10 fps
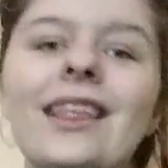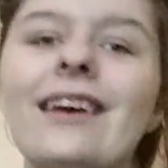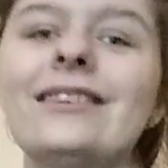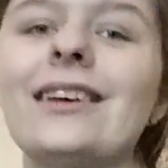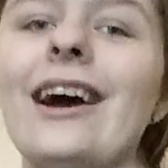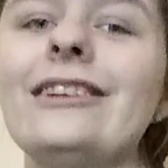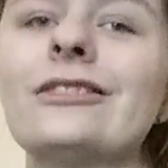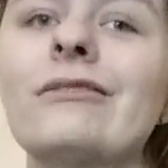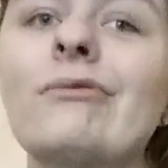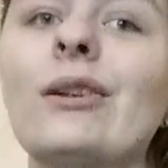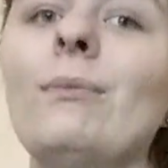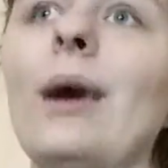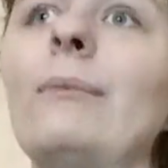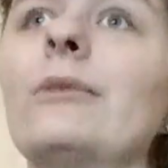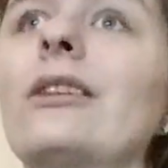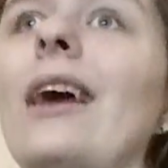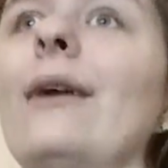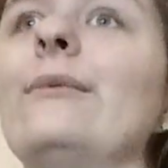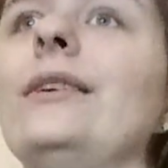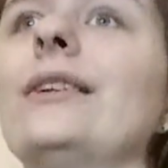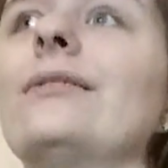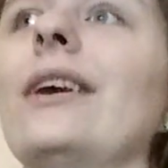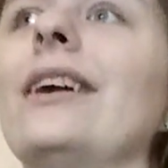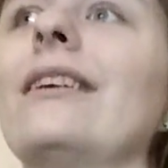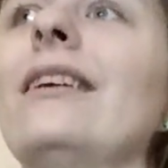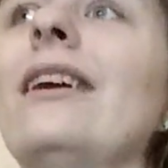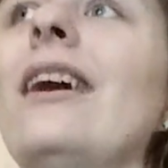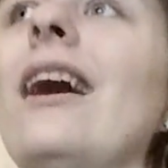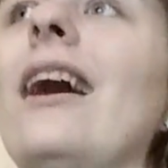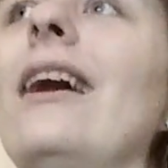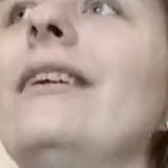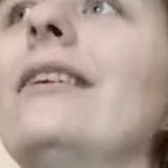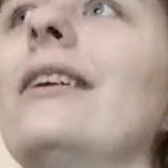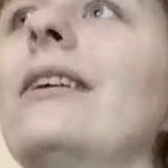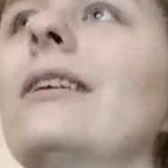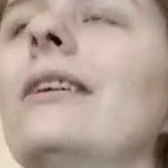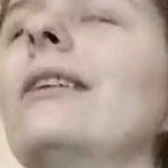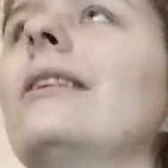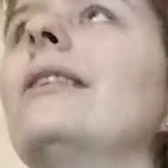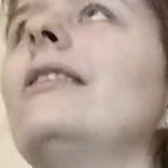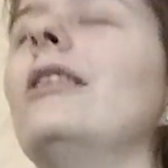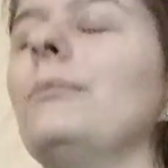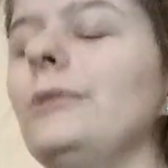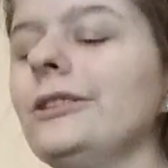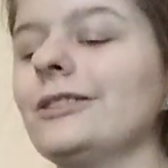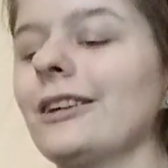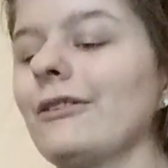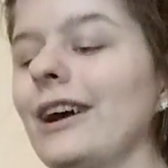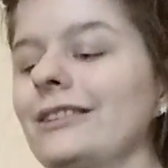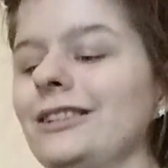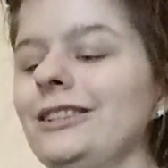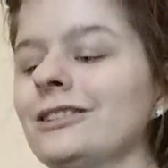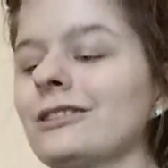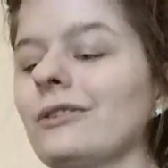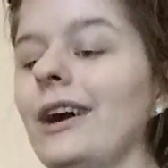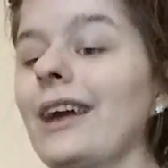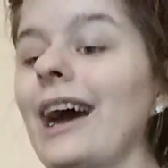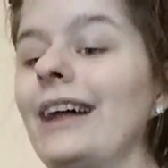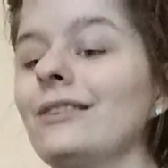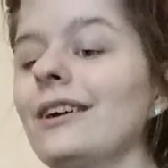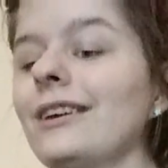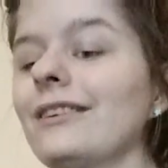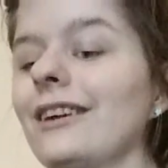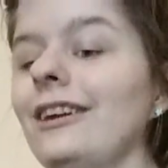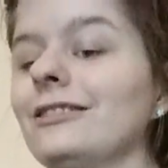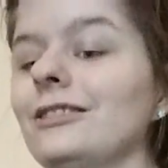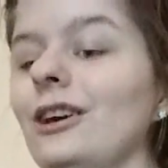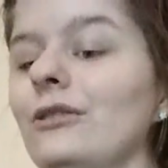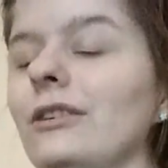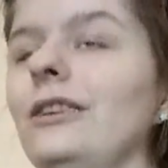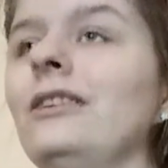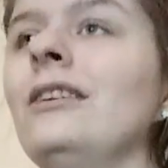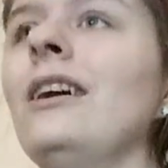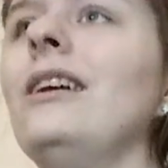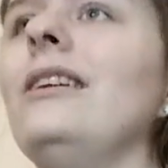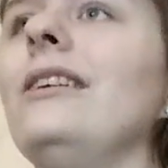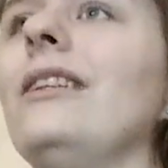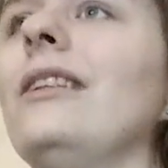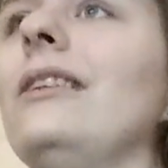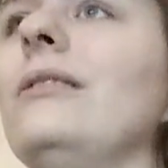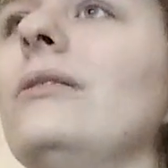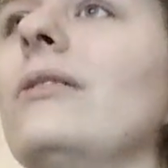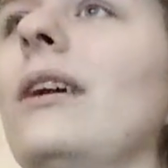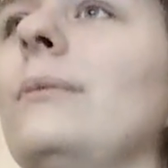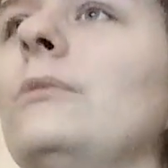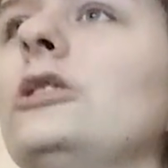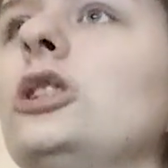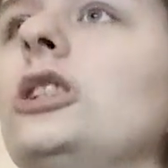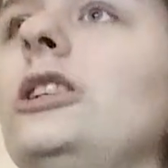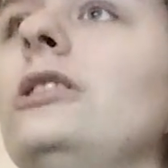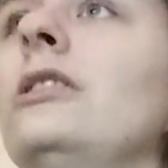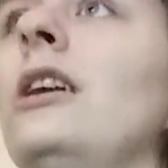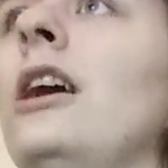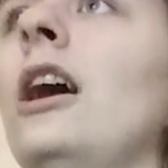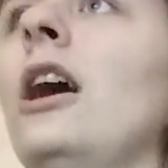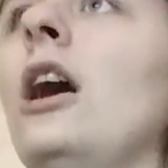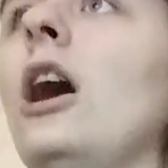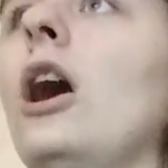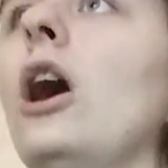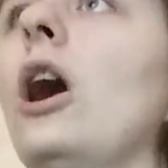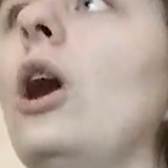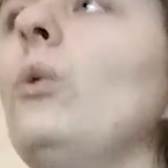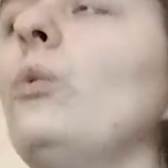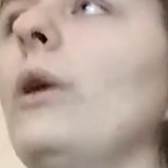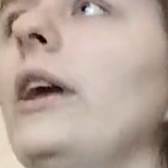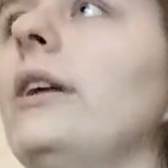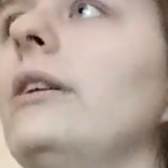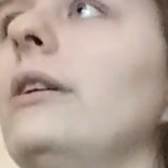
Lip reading: Because I just remember that week, like, our music class teacher, like, had, like, a karaoke, like, machine. Oh, wait.